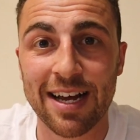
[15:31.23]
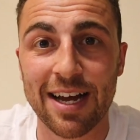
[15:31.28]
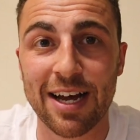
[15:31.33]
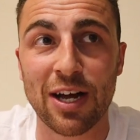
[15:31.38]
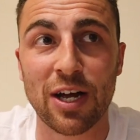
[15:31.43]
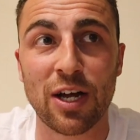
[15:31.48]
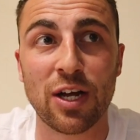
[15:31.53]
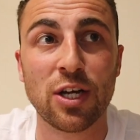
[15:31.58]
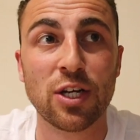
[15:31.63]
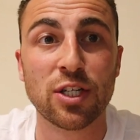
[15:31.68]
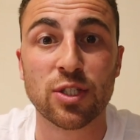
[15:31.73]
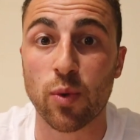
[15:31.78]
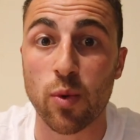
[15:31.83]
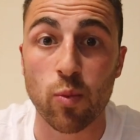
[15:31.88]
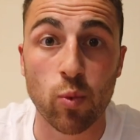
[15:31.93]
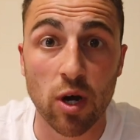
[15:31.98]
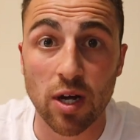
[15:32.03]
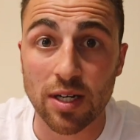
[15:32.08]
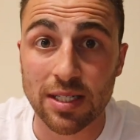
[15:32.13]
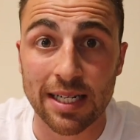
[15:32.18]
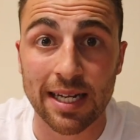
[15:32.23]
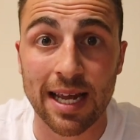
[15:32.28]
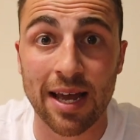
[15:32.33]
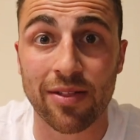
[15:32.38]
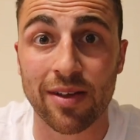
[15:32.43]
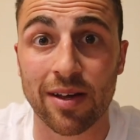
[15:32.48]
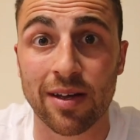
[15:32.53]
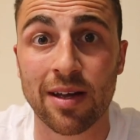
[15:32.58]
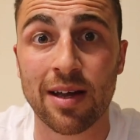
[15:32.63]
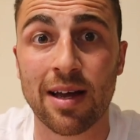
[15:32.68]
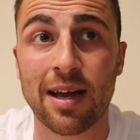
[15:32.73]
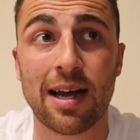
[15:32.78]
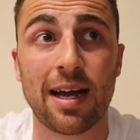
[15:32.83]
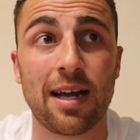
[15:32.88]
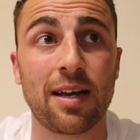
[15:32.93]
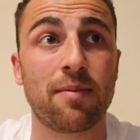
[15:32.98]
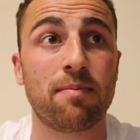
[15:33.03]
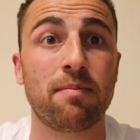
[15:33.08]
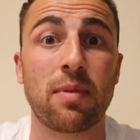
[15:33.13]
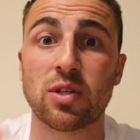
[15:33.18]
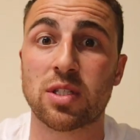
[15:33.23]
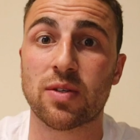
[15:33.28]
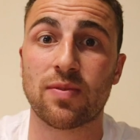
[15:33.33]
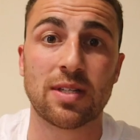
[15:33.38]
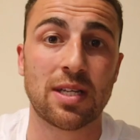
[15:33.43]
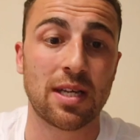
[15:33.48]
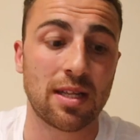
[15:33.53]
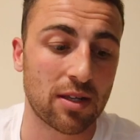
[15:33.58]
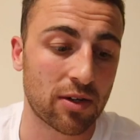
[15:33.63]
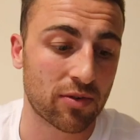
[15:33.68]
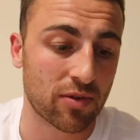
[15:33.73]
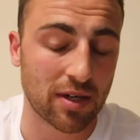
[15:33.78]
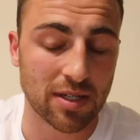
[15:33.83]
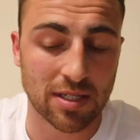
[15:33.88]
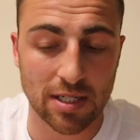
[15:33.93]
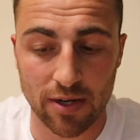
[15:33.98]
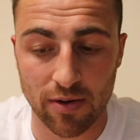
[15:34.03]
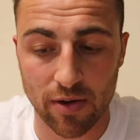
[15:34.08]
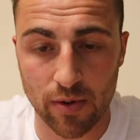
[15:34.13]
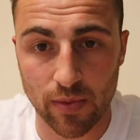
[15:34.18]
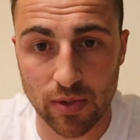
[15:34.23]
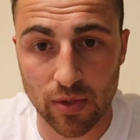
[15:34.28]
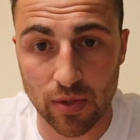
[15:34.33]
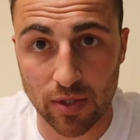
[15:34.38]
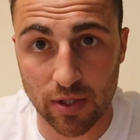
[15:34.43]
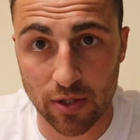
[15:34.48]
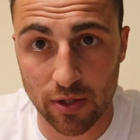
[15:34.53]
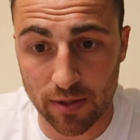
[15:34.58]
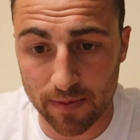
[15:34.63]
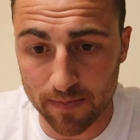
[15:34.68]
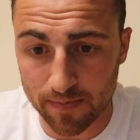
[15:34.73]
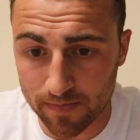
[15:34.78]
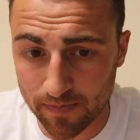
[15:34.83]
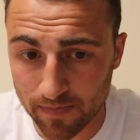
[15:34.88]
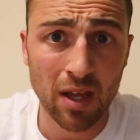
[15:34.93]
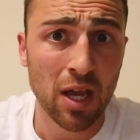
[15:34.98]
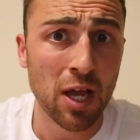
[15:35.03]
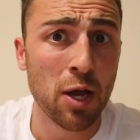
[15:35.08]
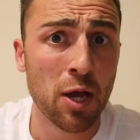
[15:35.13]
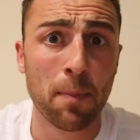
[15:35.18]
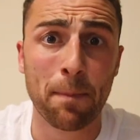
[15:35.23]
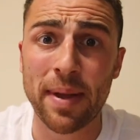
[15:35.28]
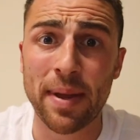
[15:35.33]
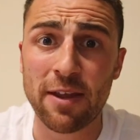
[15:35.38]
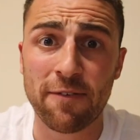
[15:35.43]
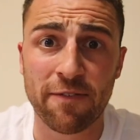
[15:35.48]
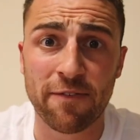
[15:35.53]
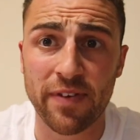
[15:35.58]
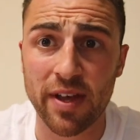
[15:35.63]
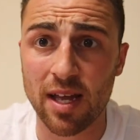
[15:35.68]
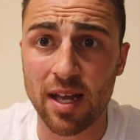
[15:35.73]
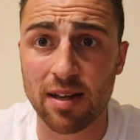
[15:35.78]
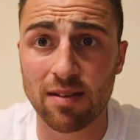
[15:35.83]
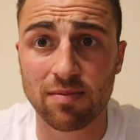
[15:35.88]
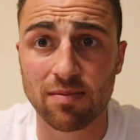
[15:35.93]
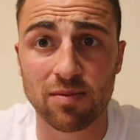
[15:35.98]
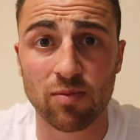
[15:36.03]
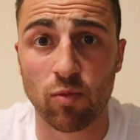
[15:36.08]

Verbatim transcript: Uh, so we worked together, and most of us hit the criteria, which was good. Be fit.